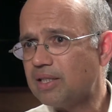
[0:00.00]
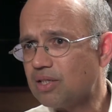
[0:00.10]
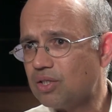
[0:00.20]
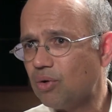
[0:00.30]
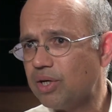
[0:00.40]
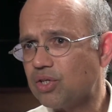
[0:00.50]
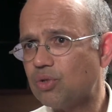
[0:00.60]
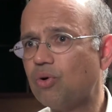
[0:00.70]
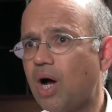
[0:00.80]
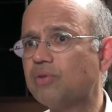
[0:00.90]
there's no
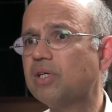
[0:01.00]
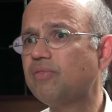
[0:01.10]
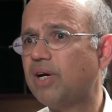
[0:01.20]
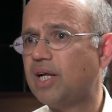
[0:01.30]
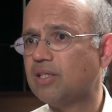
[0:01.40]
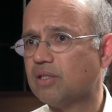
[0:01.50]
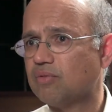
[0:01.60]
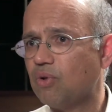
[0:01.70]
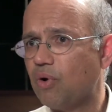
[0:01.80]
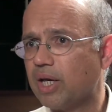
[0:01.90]
issue. Housing finance is
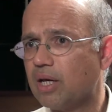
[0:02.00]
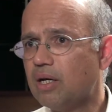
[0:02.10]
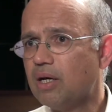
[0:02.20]
flowing.